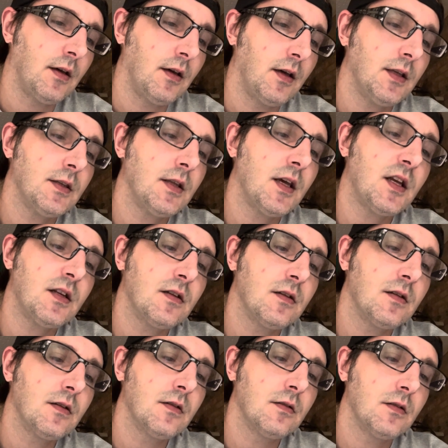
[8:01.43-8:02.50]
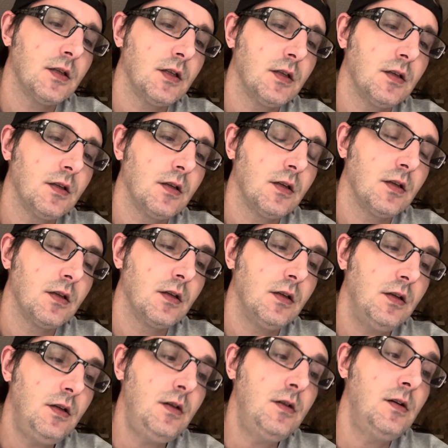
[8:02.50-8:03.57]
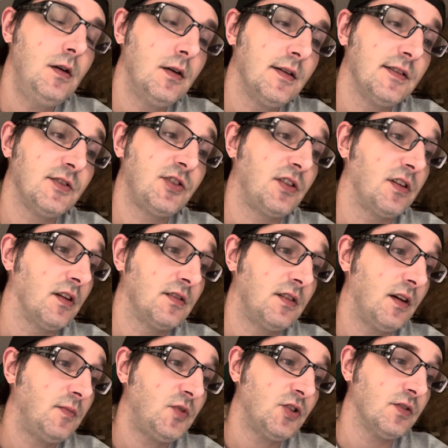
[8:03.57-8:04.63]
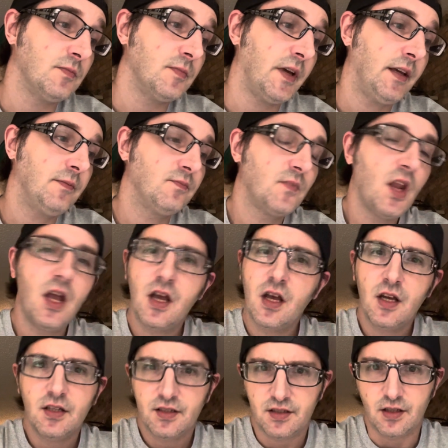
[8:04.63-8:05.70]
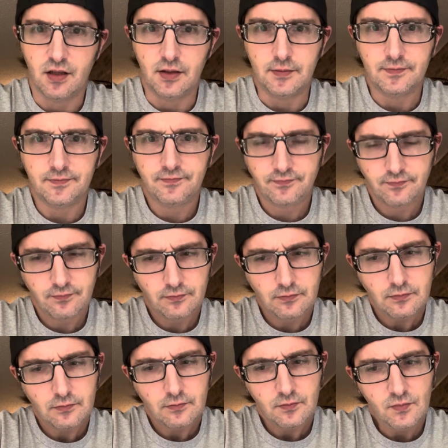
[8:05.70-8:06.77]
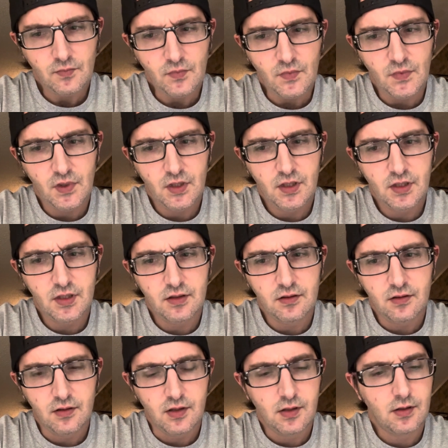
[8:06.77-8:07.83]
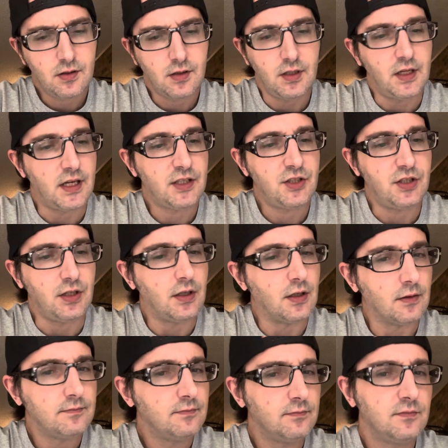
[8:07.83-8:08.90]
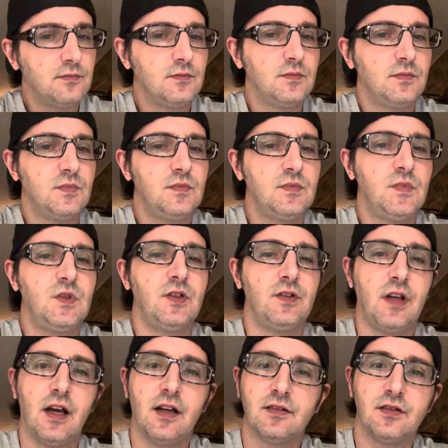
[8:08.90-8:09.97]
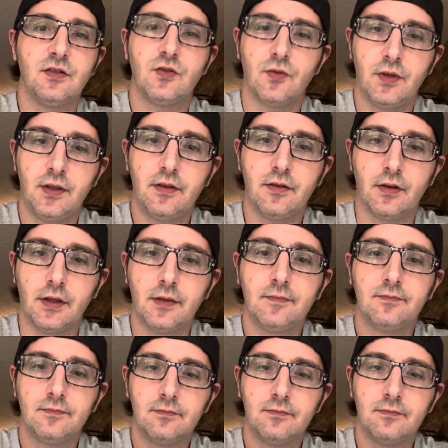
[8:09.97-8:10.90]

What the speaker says: that I just looked up to him, man. So the next year, 2023,